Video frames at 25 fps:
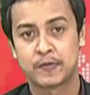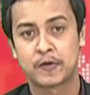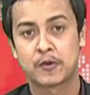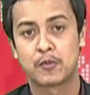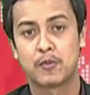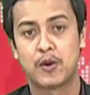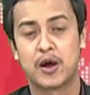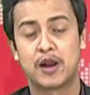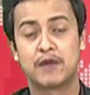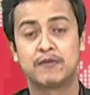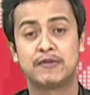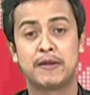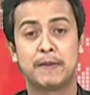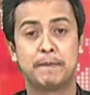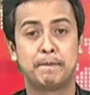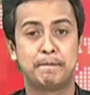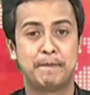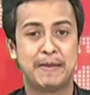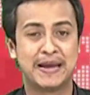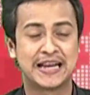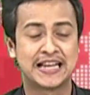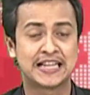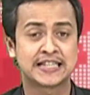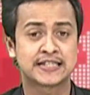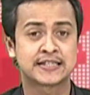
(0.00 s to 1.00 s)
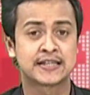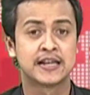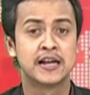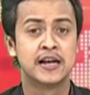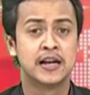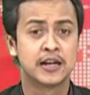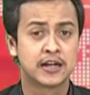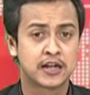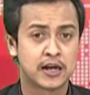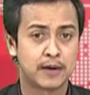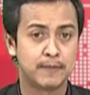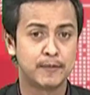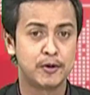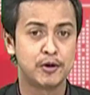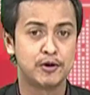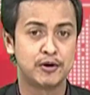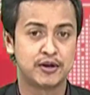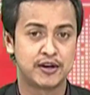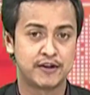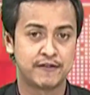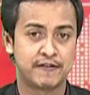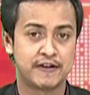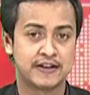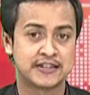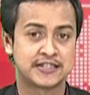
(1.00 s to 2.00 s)
one of the biggest
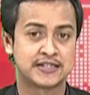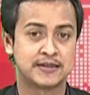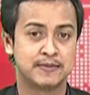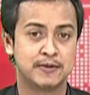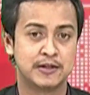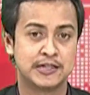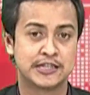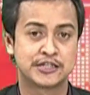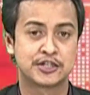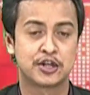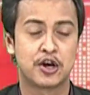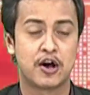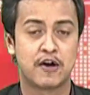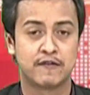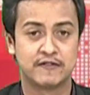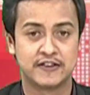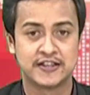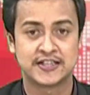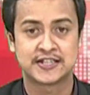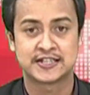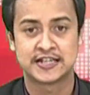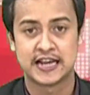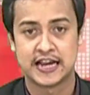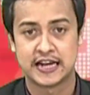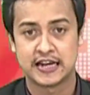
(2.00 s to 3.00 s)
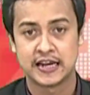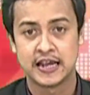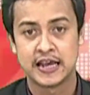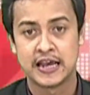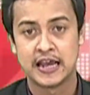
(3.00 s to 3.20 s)
community festivals of the state,